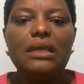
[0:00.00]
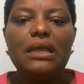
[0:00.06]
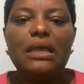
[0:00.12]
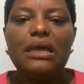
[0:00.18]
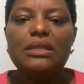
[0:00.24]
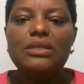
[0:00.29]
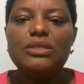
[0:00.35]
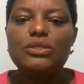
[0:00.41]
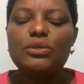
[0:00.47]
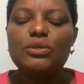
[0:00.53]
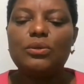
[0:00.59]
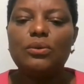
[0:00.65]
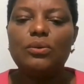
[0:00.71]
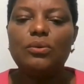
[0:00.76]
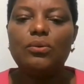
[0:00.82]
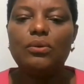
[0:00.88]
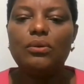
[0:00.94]
And
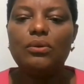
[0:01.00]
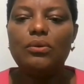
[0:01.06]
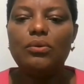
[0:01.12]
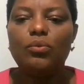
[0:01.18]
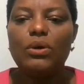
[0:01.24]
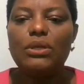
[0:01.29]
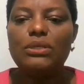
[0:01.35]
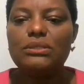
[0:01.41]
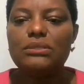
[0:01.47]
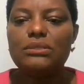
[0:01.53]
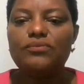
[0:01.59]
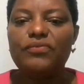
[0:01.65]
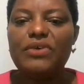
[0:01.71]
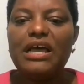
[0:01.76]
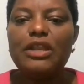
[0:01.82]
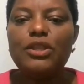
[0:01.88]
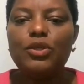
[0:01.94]
so, what
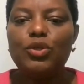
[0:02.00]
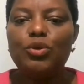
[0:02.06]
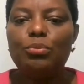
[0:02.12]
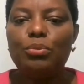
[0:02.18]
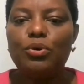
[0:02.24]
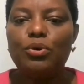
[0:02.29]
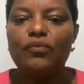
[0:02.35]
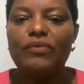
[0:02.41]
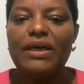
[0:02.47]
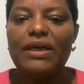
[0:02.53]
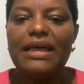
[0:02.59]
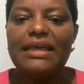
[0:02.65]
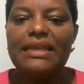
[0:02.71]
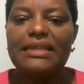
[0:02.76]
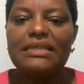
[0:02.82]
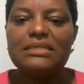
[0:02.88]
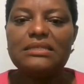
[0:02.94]
value you
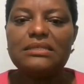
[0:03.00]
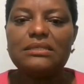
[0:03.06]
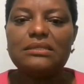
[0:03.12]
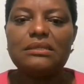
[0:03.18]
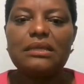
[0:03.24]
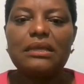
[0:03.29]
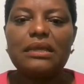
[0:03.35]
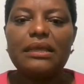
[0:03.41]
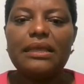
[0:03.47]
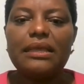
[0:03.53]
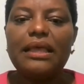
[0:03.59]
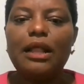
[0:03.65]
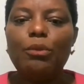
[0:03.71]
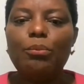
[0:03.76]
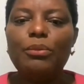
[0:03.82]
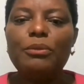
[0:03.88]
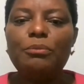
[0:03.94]
provide is
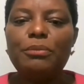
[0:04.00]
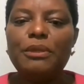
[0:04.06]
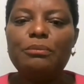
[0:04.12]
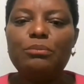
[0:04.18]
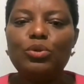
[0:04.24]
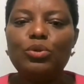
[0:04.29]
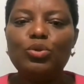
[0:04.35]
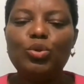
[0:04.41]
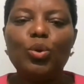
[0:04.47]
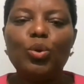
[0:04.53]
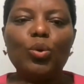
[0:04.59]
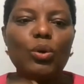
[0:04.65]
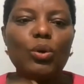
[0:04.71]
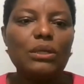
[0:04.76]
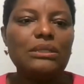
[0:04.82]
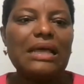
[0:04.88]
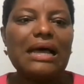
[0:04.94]
helping people to
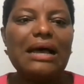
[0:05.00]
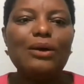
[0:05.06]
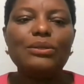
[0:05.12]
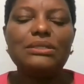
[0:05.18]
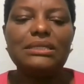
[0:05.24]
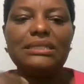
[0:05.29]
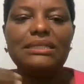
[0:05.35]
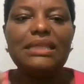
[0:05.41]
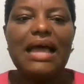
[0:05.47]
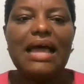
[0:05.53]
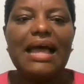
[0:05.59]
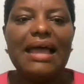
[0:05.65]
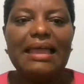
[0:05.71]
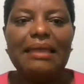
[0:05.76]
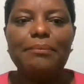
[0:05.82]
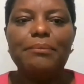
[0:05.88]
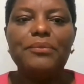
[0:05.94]
cut out the
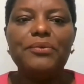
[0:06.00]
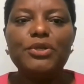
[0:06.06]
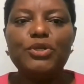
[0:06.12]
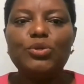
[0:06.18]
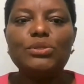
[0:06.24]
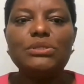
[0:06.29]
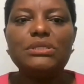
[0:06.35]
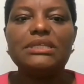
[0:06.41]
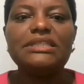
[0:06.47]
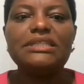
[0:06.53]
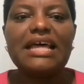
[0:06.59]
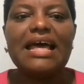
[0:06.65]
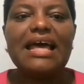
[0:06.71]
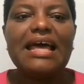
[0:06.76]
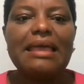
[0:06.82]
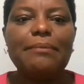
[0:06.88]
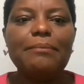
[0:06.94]
time, reduce the
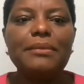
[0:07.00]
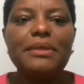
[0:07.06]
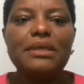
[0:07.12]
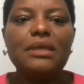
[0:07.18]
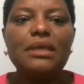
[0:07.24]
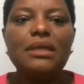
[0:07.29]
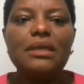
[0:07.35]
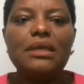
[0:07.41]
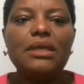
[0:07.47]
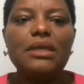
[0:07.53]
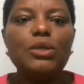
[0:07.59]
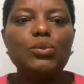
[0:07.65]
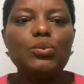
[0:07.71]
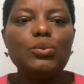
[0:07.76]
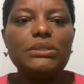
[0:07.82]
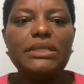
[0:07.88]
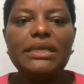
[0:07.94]
time
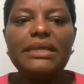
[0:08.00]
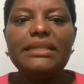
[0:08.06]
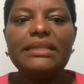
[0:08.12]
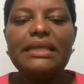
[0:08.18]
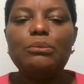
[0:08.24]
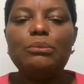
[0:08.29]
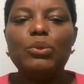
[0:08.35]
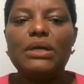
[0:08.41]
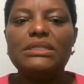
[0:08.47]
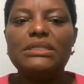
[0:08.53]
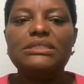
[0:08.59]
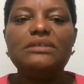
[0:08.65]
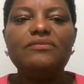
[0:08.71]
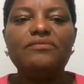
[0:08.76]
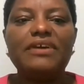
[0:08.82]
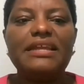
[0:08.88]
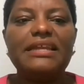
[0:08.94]
it would take them to
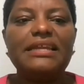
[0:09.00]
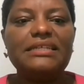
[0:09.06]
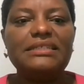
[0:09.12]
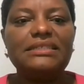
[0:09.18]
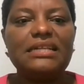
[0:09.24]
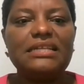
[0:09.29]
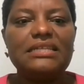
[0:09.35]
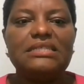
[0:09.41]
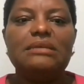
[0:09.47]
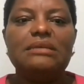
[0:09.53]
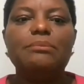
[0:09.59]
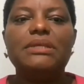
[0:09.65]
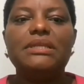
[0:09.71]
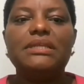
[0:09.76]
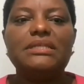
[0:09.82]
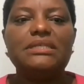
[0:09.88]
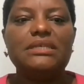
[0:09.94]
achieve financial
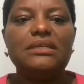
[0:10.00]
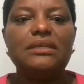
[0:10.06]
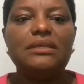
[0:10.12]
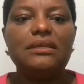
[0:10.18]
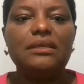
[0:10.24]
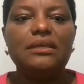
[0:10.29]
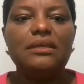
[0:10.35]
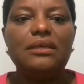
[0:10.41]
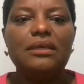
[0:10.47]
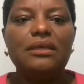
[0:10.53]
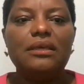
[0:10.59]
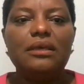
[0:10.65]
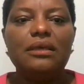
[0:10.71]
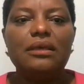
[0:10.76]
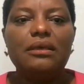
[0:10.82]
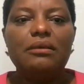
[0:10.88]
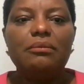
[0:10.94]
stability.
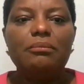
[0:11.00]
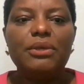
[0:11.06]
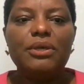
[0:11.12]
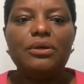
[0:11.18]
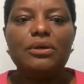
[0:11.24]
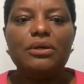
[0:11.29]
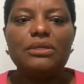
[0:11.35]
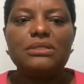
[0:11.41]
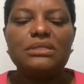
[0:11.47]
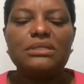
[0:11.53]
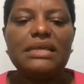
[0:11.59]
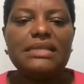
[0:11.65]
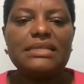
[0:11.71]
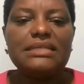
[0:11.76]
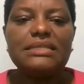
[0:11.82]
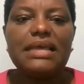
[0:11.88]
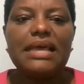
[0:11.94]
Because
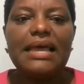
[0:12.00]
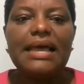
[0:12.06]
let's say I